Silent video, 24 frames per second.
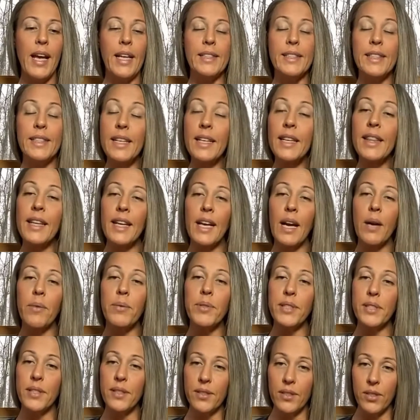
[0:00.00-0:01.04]
and didn't think I
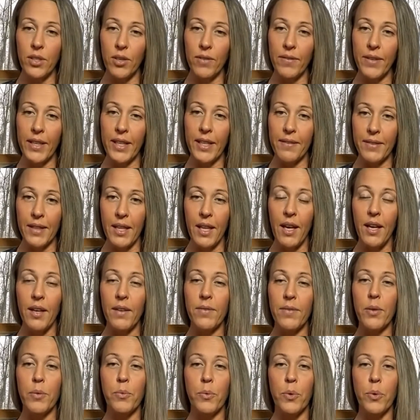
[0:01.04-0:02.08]
was deserving of
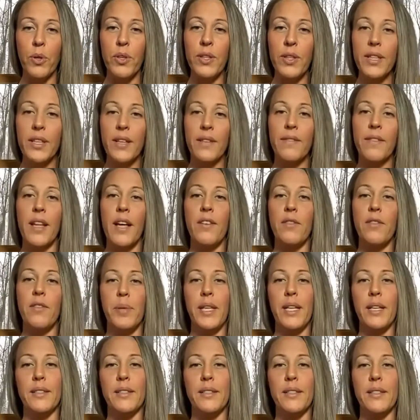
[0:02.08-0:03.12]
love or worthy of love
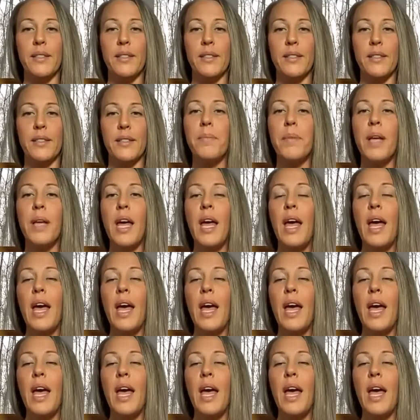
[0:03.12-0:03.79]
because of them.